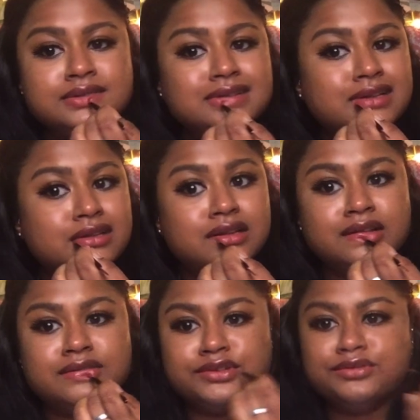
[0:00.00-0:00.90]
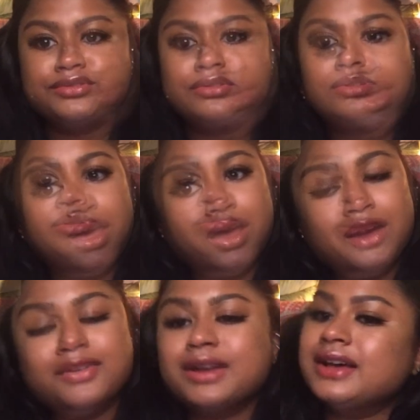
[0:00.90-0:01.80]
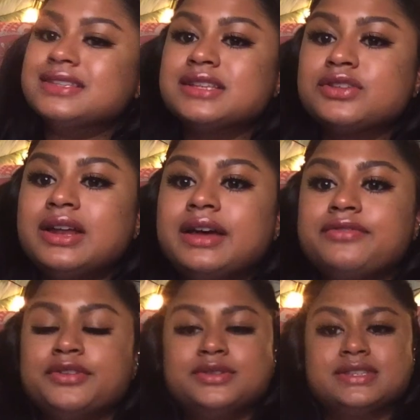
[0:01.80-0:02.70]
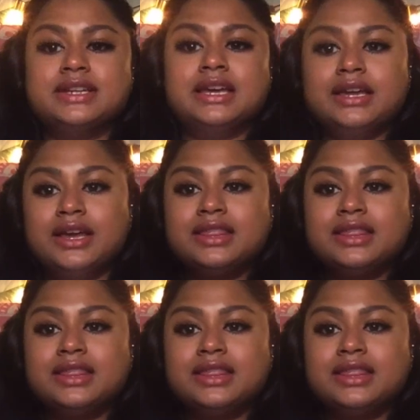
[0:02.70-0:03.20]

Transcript: I love a neutral lip. Alright, guys, that's all I have for you today.